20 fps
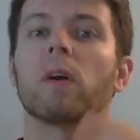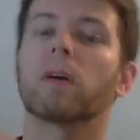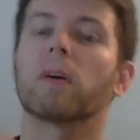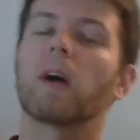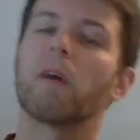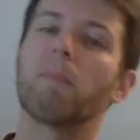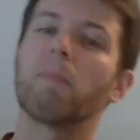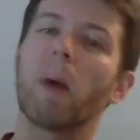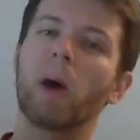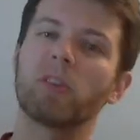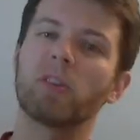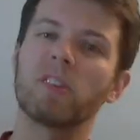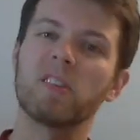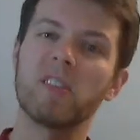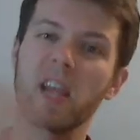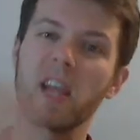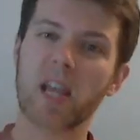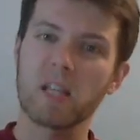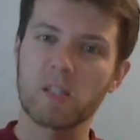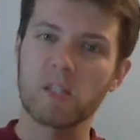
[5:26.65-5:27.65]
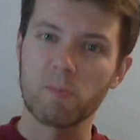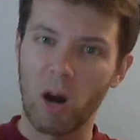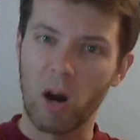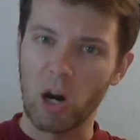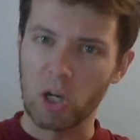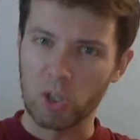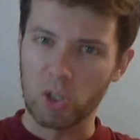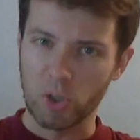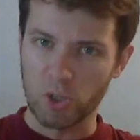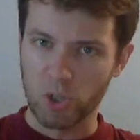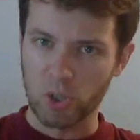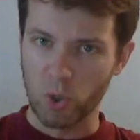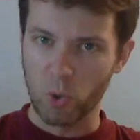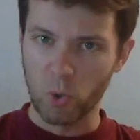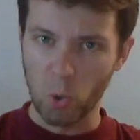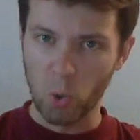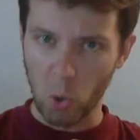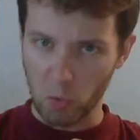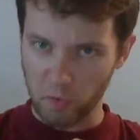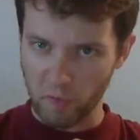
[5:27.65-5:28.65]
about a day's march or so
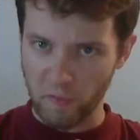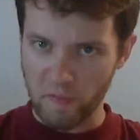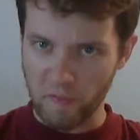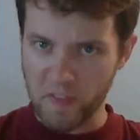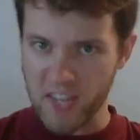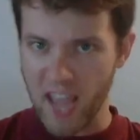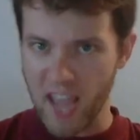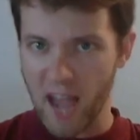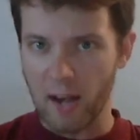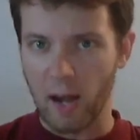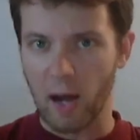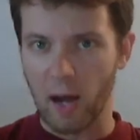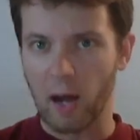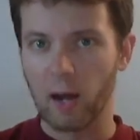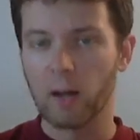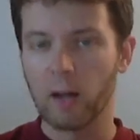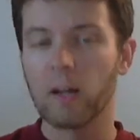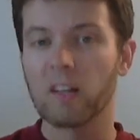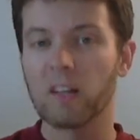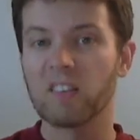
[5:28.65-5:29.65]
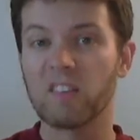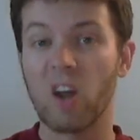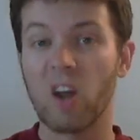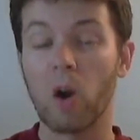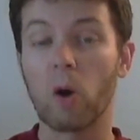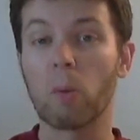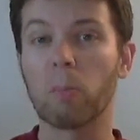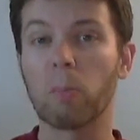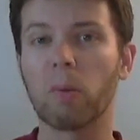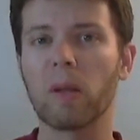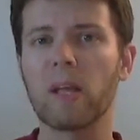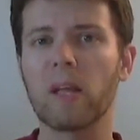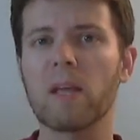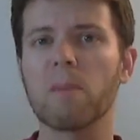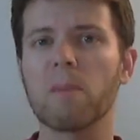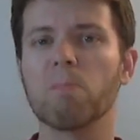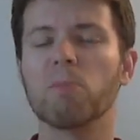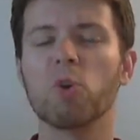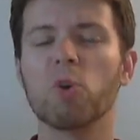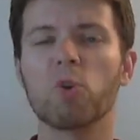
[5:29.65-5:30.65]
north of Vienna, terribly
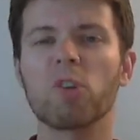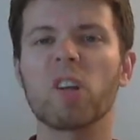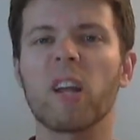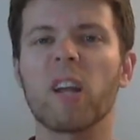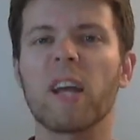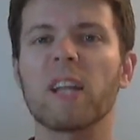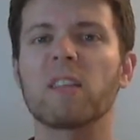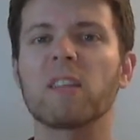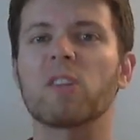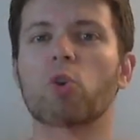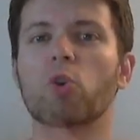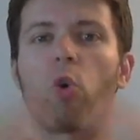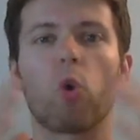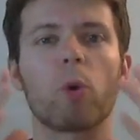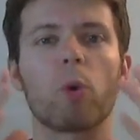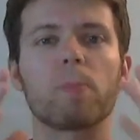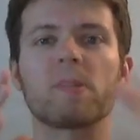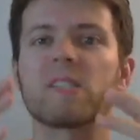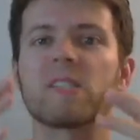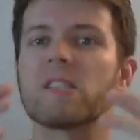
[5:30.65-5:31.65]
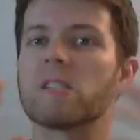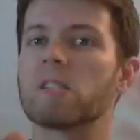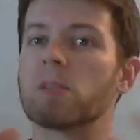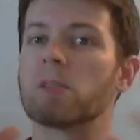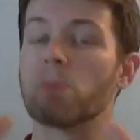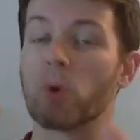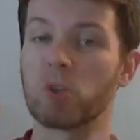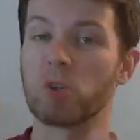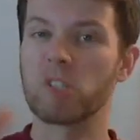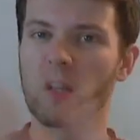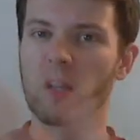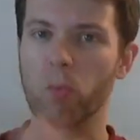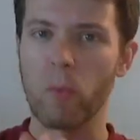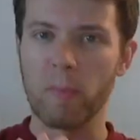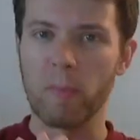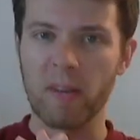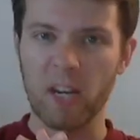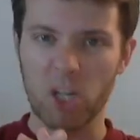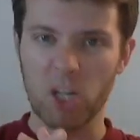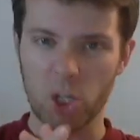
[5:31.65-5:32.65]
mutilated corpses, mostly
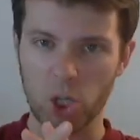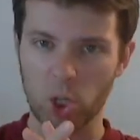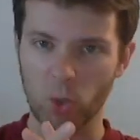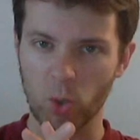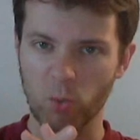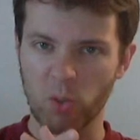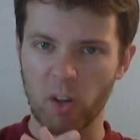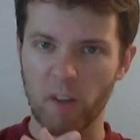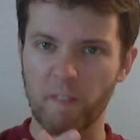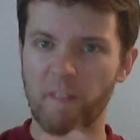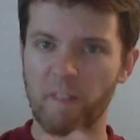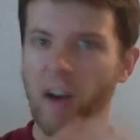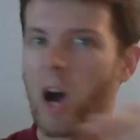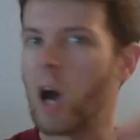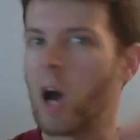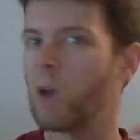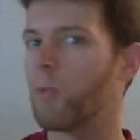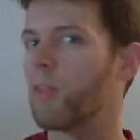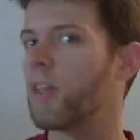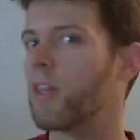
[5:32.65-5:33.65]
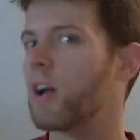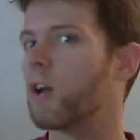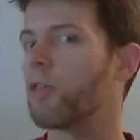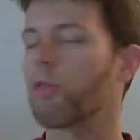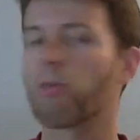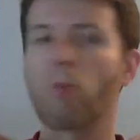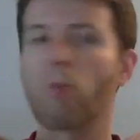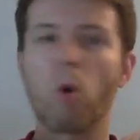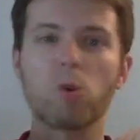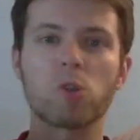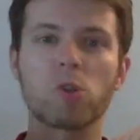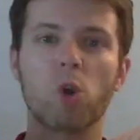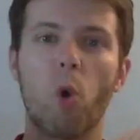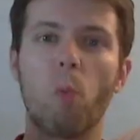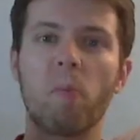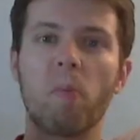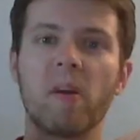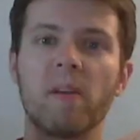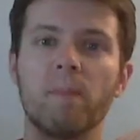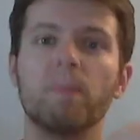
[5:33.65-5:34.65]
women and children, are found with their throats
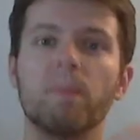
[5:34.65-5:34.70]
open